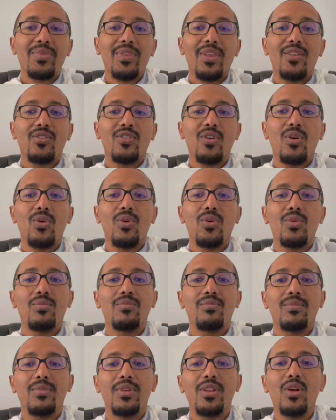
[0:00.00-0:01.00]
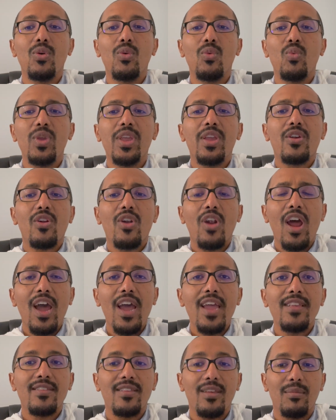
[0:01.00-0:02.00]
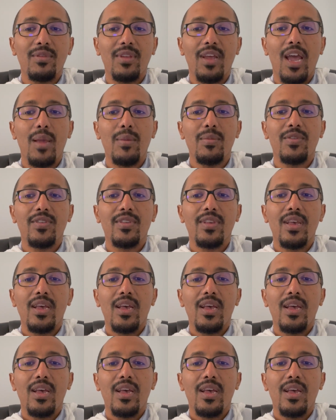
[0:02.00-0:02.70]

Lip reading: So, you know, we cry sometimes,